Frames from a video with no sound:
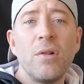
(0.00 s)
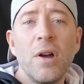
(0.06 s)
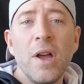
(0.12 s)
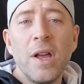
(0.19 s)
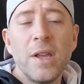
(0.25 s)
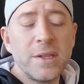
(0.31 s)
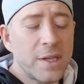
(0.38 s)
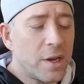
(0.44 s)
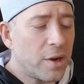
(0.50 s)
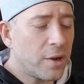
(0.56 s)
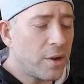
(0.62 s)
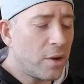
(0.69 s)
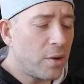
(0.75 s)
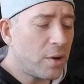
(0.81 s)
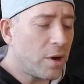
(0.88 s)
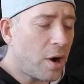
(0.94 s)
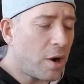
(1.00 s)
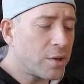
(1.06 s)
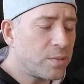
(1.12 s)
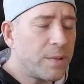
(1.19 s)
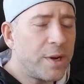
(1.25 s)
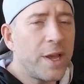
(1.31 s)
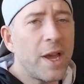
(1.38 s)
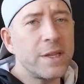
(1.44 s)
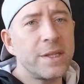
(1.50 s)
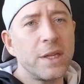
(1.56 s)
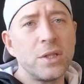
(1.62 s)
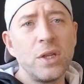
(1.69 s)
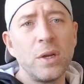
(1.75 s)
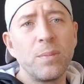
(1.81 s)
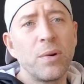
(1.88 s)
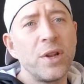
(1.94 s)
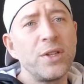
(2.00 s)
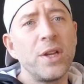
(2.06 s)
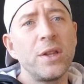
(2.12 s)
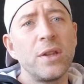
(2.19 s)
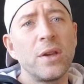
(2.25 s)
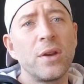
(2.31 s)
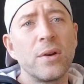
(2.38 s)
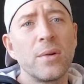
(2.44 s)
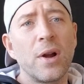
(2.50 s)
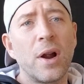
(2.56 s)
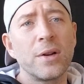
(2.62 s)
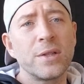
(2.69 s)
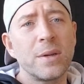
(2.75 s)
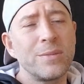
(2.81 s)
Let's get our code cards. What do you guys think? Do you appreciate the code cards?